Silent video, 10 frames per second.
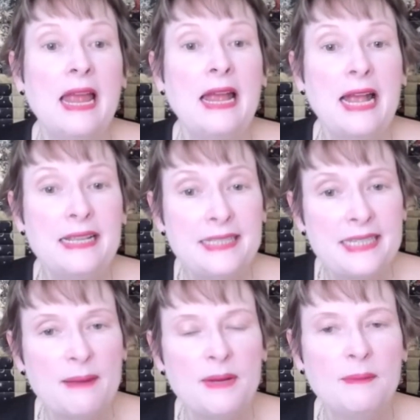And
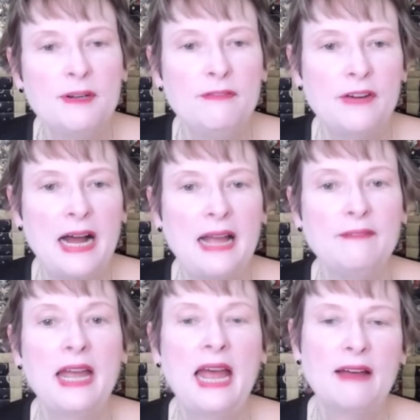step number 5,
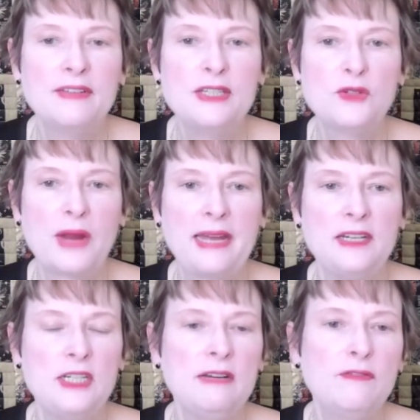have a
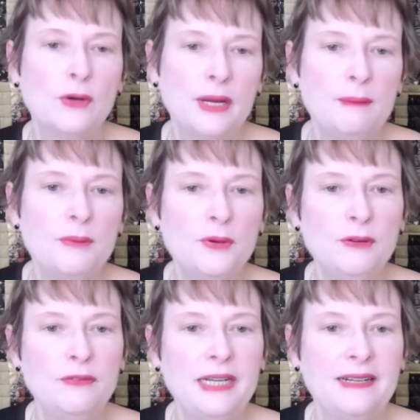strategy for
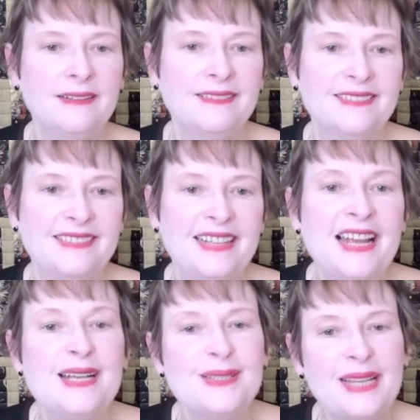improving.
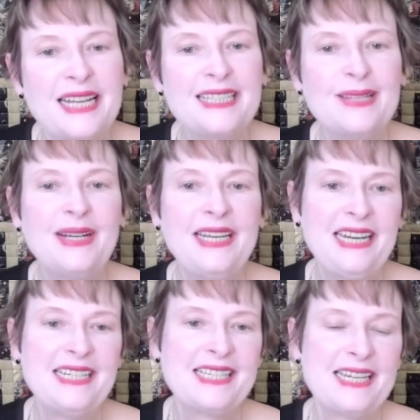So let's look at
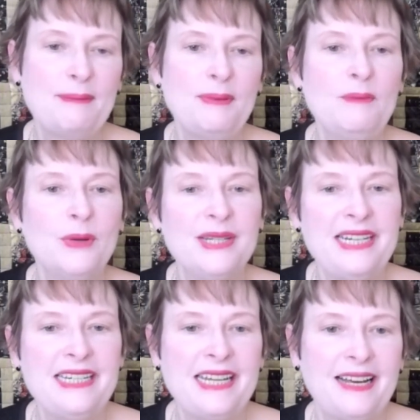each step in more
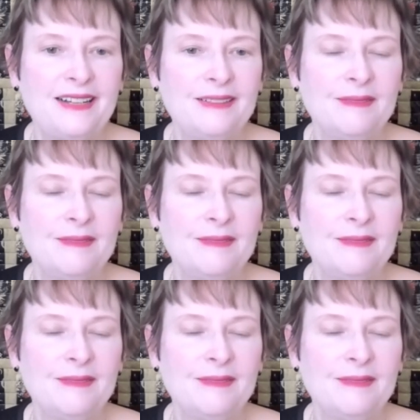detail.